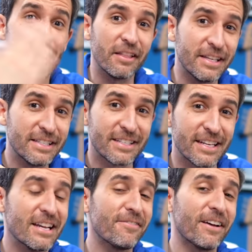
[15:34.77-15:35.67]
let's
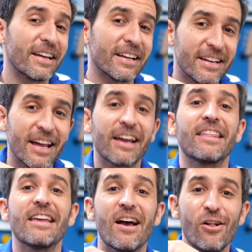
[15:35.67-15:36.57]
see if I can connect
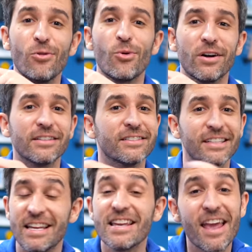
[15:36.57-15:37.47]
the L1 to
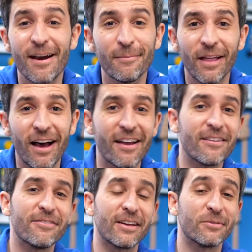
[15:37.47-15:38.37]
Ecamm
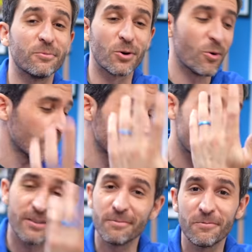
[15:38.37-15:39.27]
Live and record
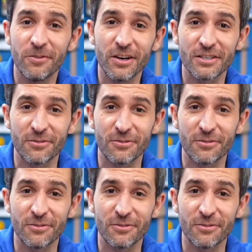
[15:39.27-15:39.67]
some footage